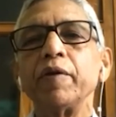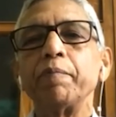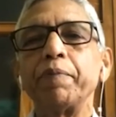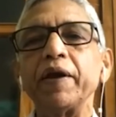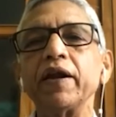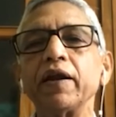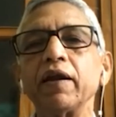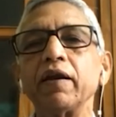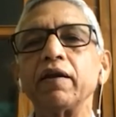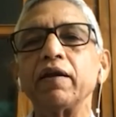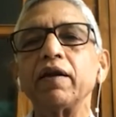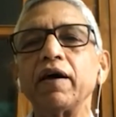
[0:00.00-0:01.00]
penal
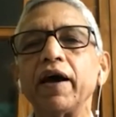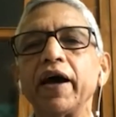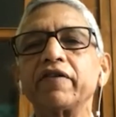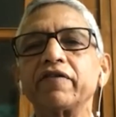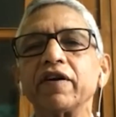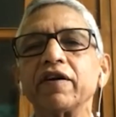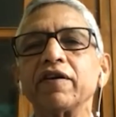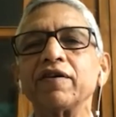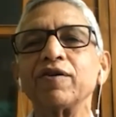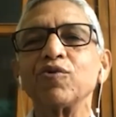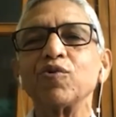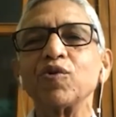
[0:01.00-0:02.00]
action.
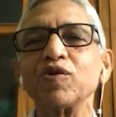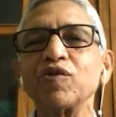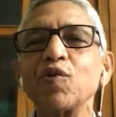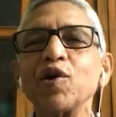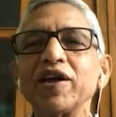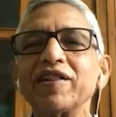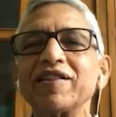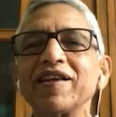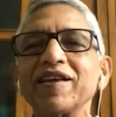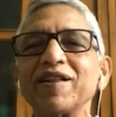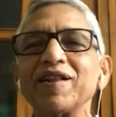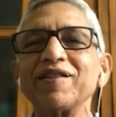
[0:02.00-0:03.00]
It was the only
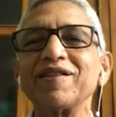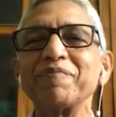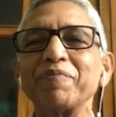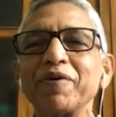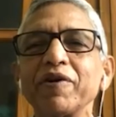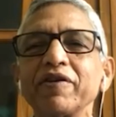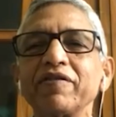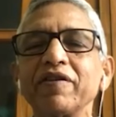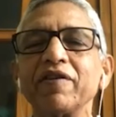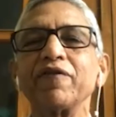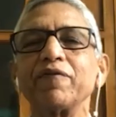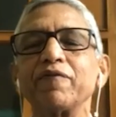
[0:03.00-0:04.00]
thing that the Prevention
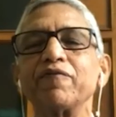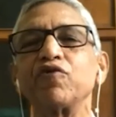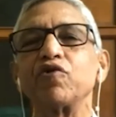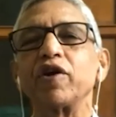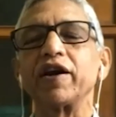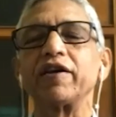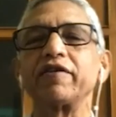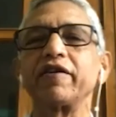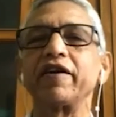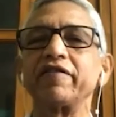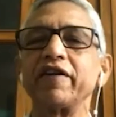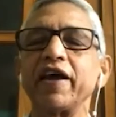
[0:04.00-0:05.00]
of Food
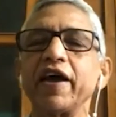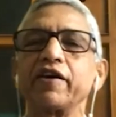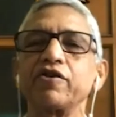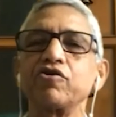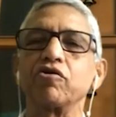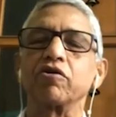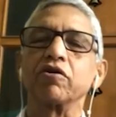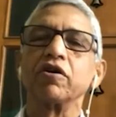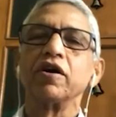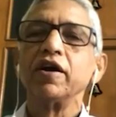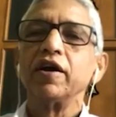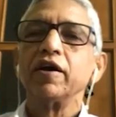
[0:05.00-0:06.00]
Adulteration Act took.
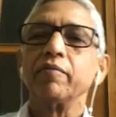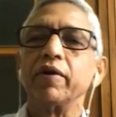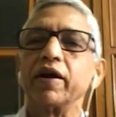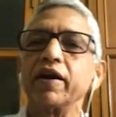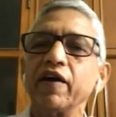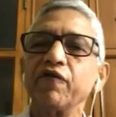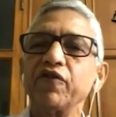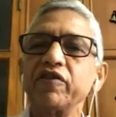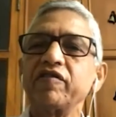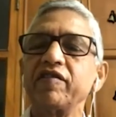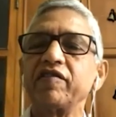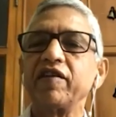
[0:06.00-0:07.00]
But F S
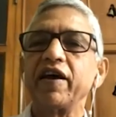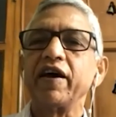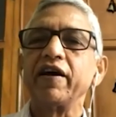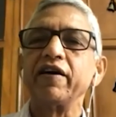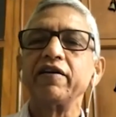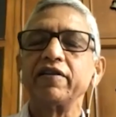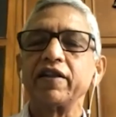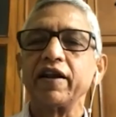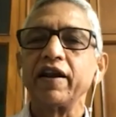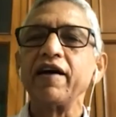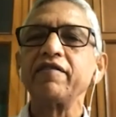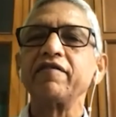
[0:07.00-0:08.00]
S A I, in the
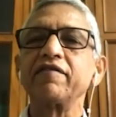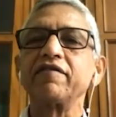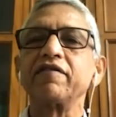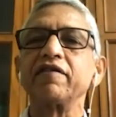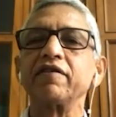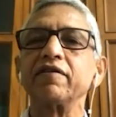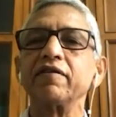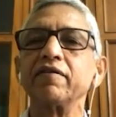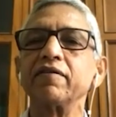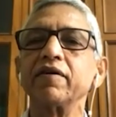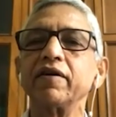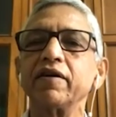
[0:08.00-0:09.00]
last uh,
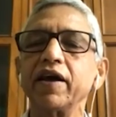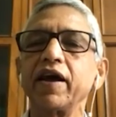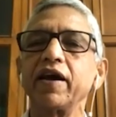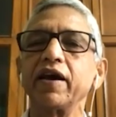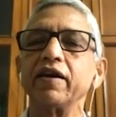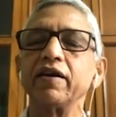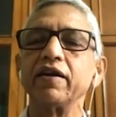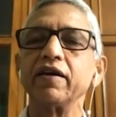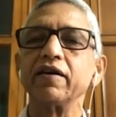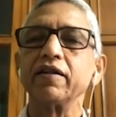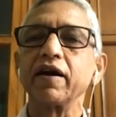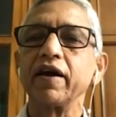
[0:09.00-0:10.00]
decade,
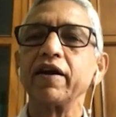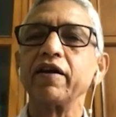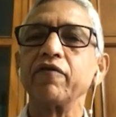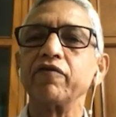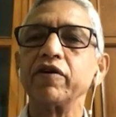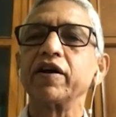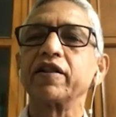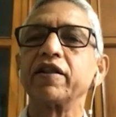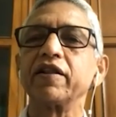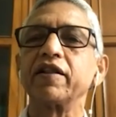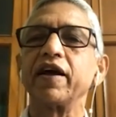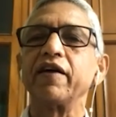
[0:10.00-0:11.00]
the kind of work
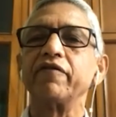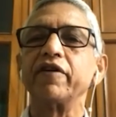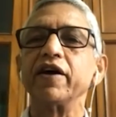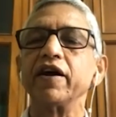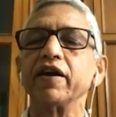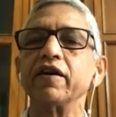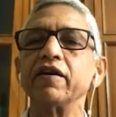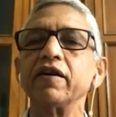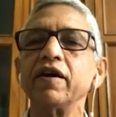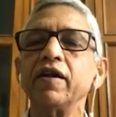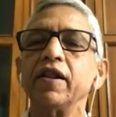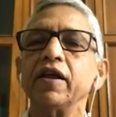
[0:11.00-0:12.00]
that they have done
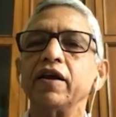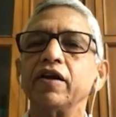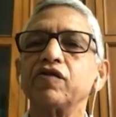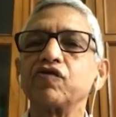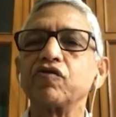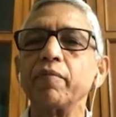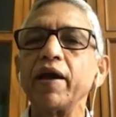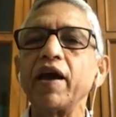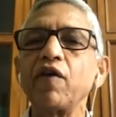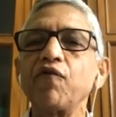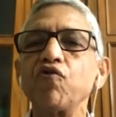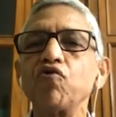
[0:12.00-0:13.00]
is to make
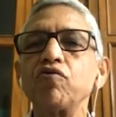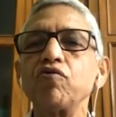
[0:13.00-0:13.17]
food